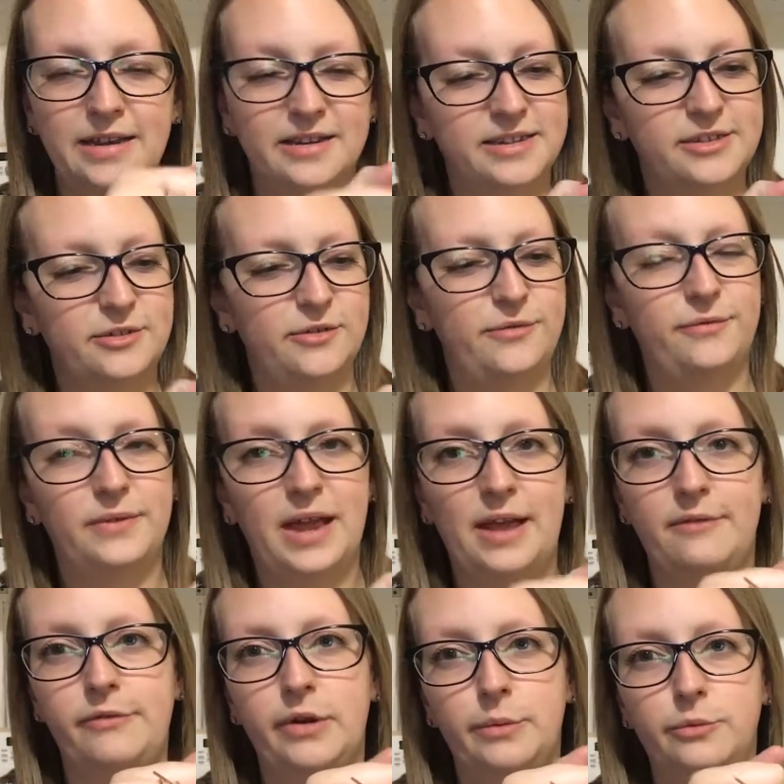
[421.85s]
and I sort of
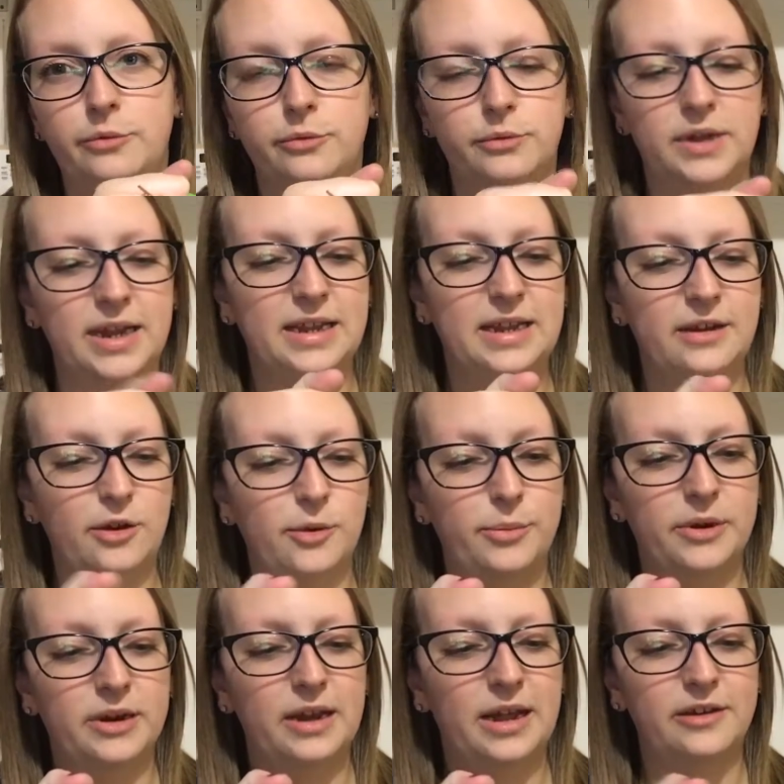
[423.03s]
have trouble getting it
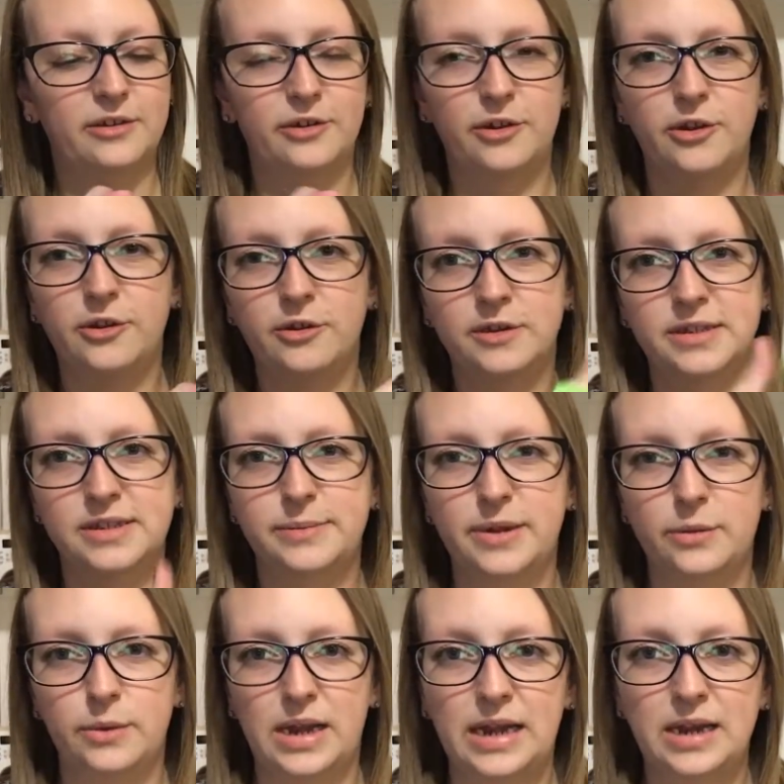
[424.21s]
open I don't know it's a
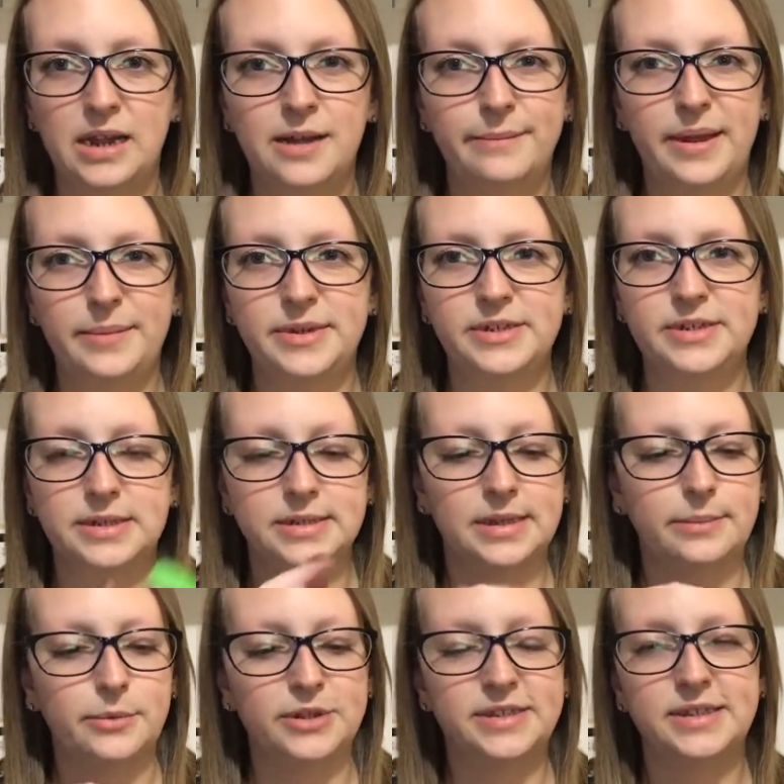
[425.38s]
bit weird maybe just because
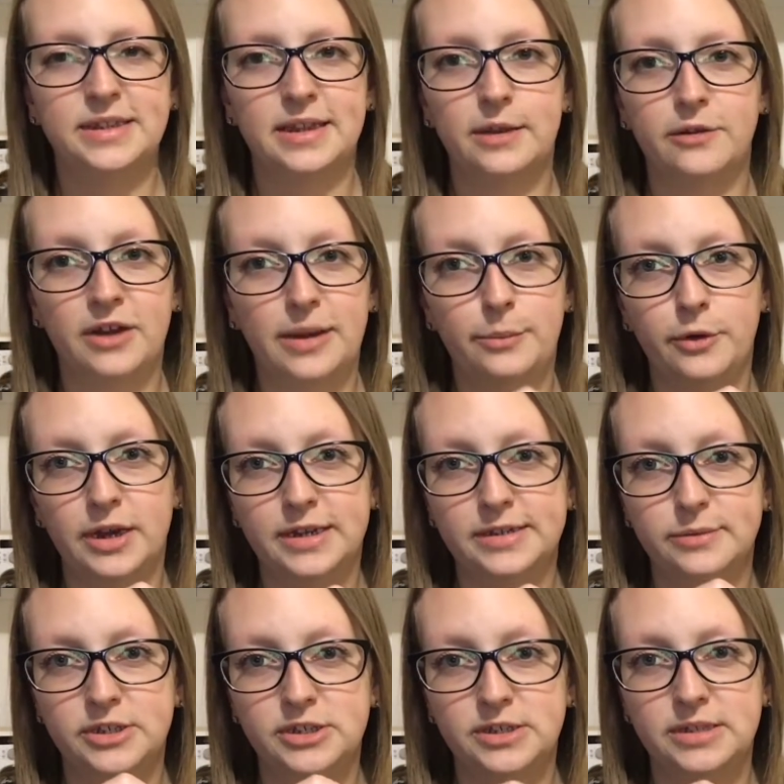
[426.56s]
I'm used to the Ere
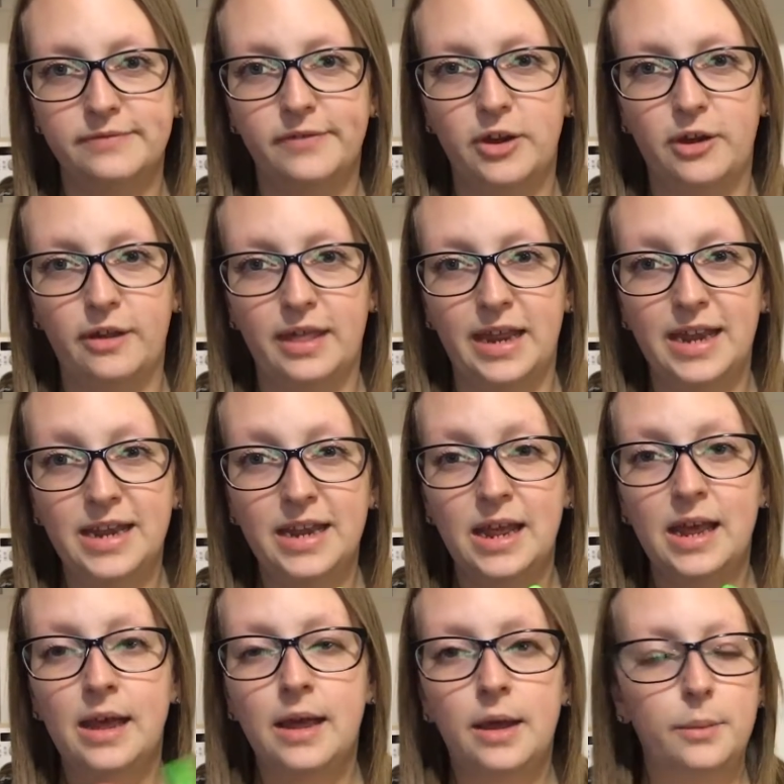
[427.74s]
Perez, which is very thin
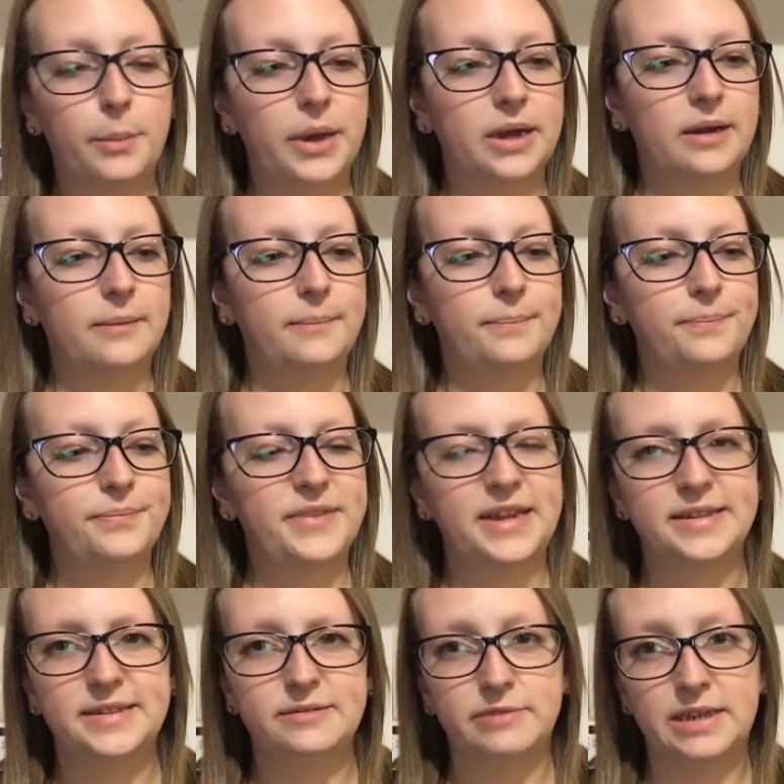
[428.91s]
but um
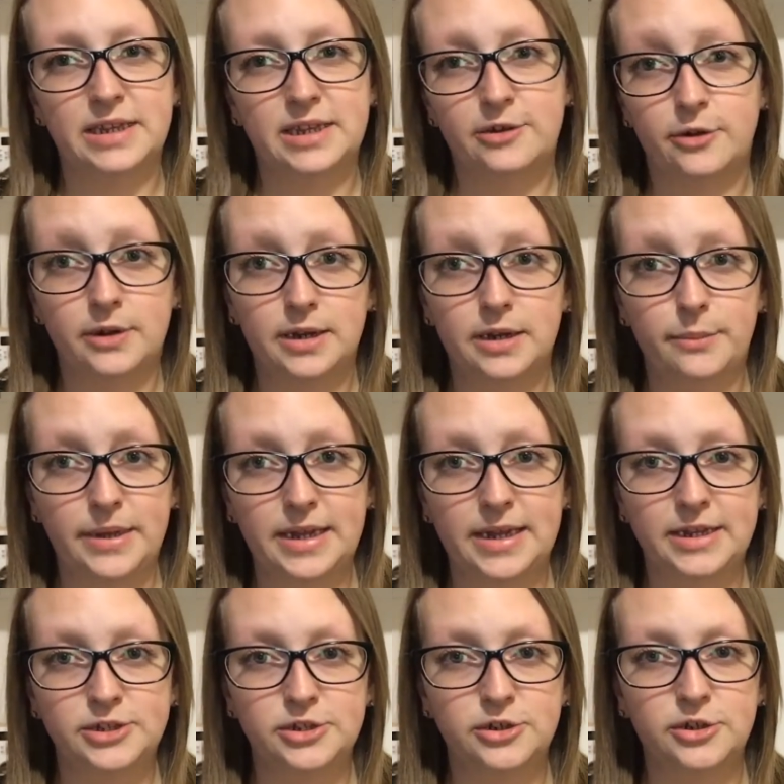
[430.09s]
that's really not a big
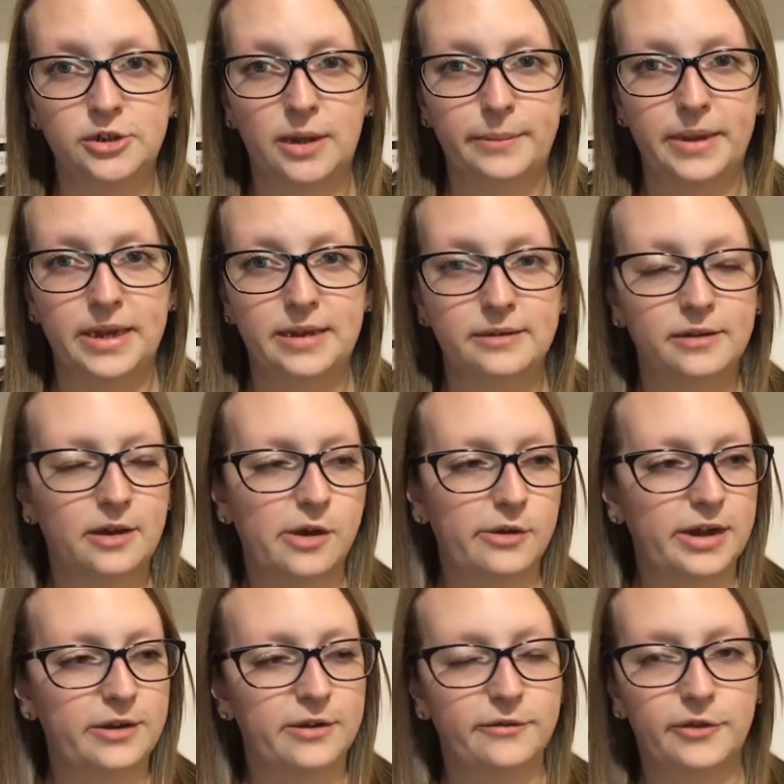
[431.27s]
issue I mean I'll
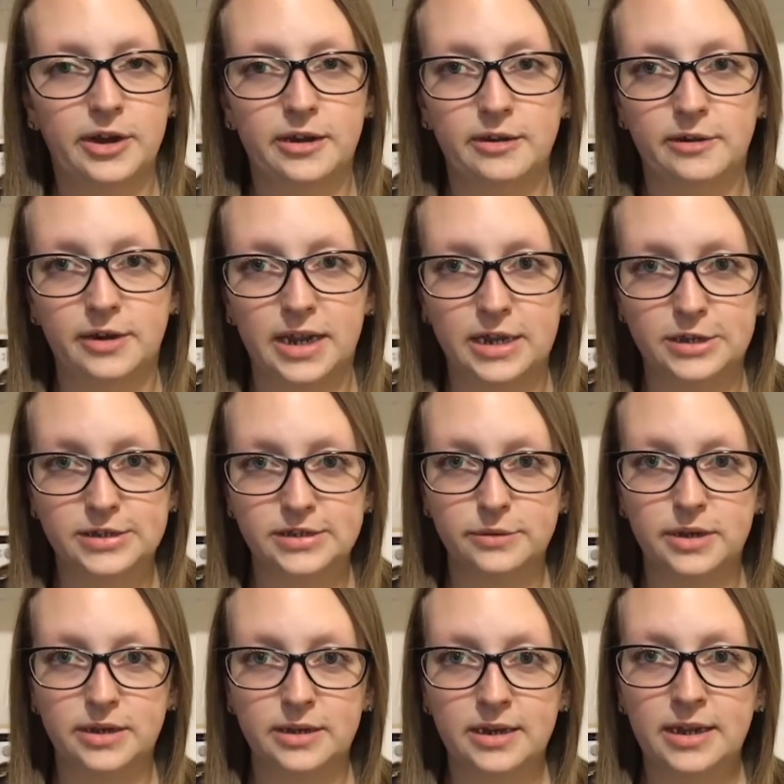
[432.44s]
get over it I'll get used to
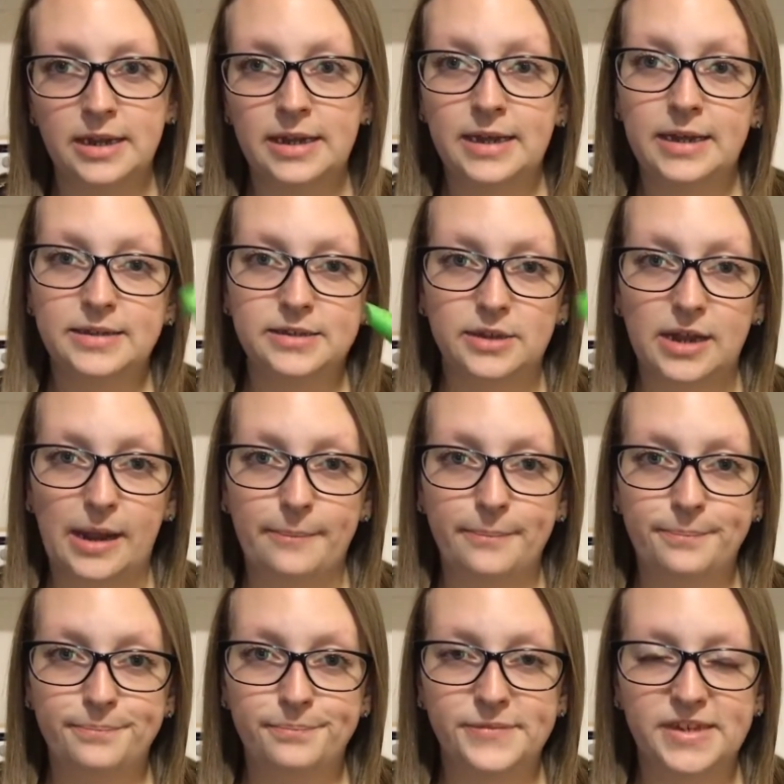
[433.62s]
it so yeah
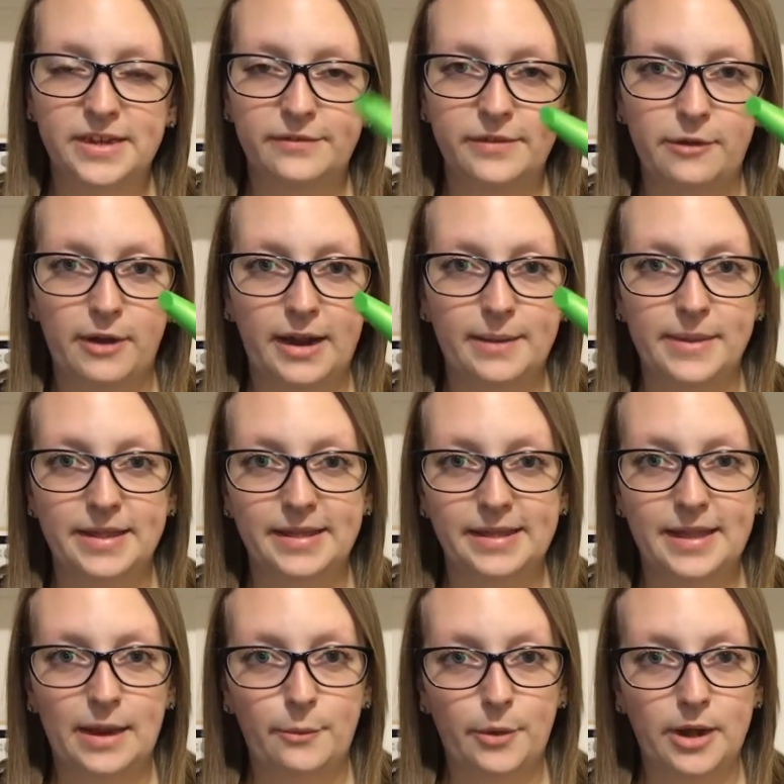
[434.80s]
definitely recommend
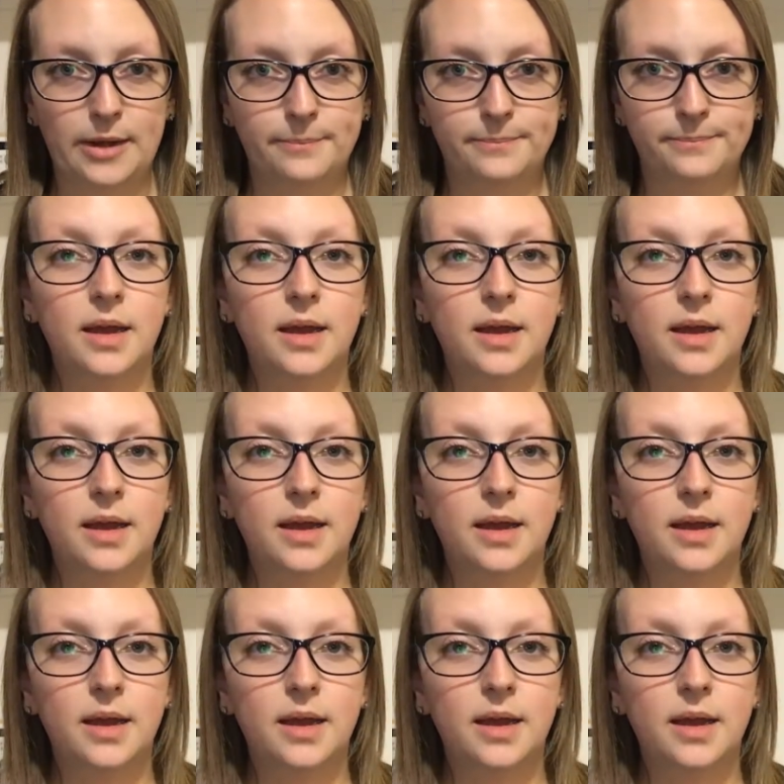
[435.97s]
that one